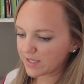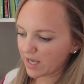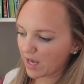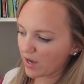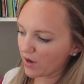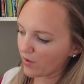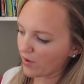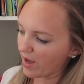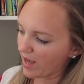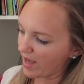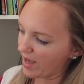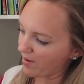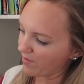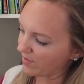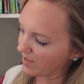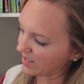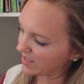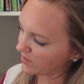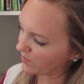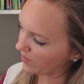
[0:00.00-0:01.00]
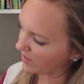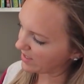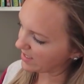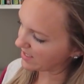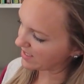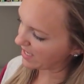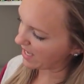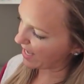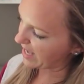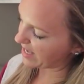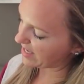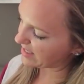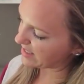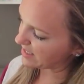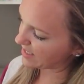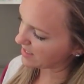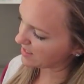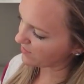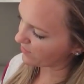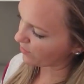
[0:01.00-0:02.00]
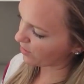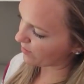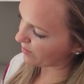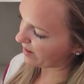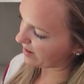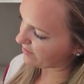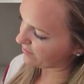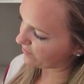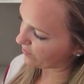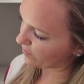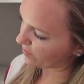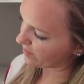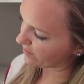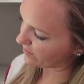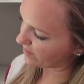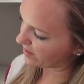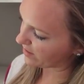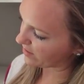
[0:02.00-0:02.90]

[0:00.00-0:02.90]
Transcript: so um, this one says, this 4x4